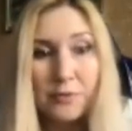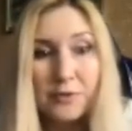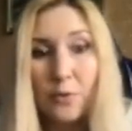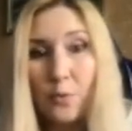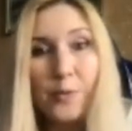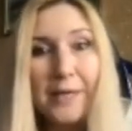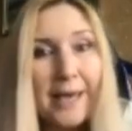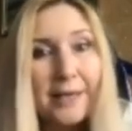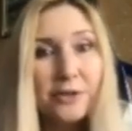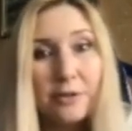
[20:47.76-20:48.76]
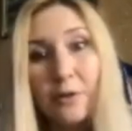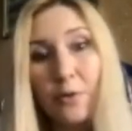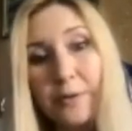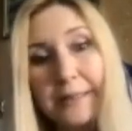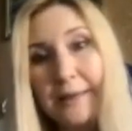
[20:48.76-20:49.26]
So we had
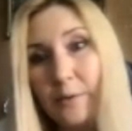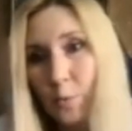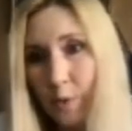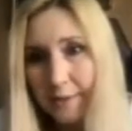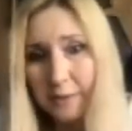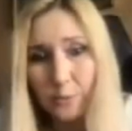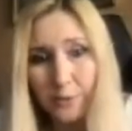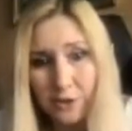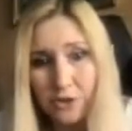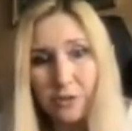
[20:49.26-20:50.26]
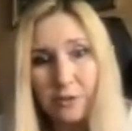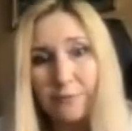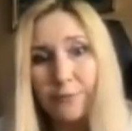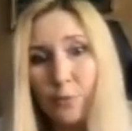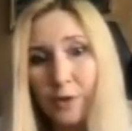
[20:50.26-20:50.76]
only one
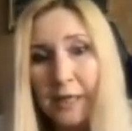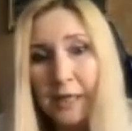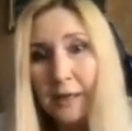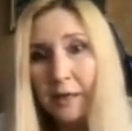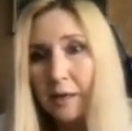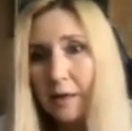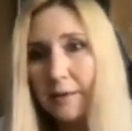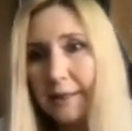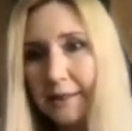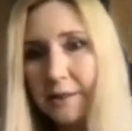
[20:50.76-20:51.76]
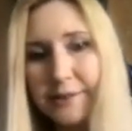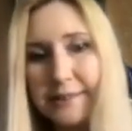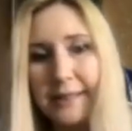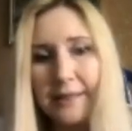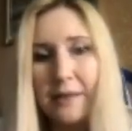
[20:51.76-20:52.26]
question for
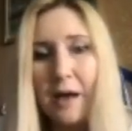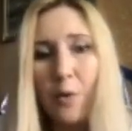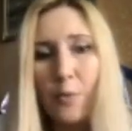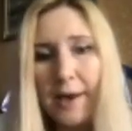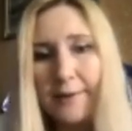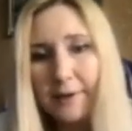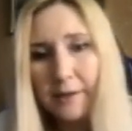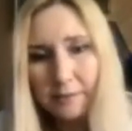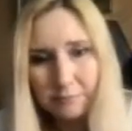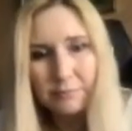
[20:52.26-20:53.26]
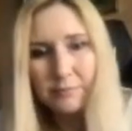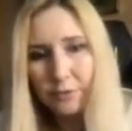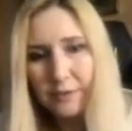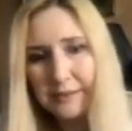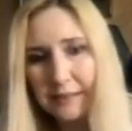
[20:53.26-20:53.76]
linkers, like however,
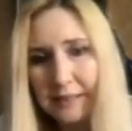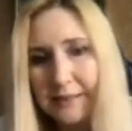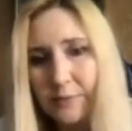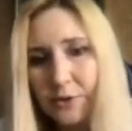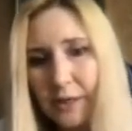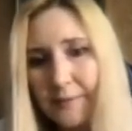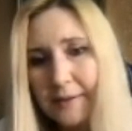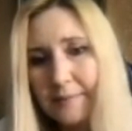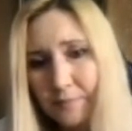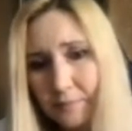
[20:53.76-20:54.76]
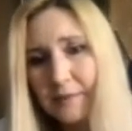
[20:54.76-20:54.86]
you can see, yes, whatever,